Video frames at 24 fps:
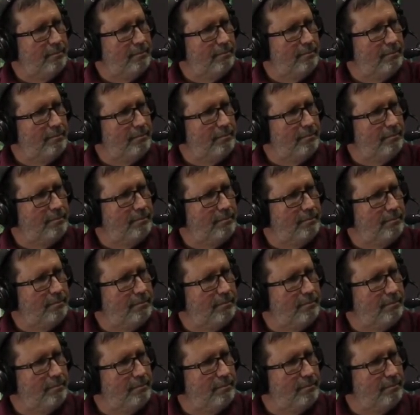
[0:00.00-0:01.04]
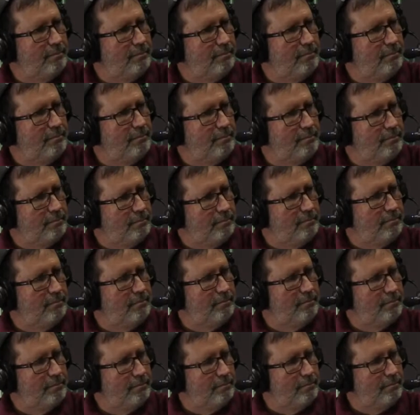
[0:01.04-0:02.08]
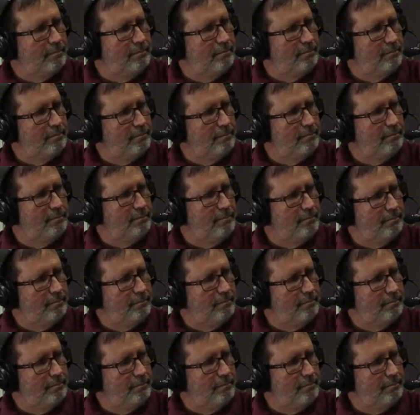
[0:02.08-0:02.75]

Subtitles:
(not speaking)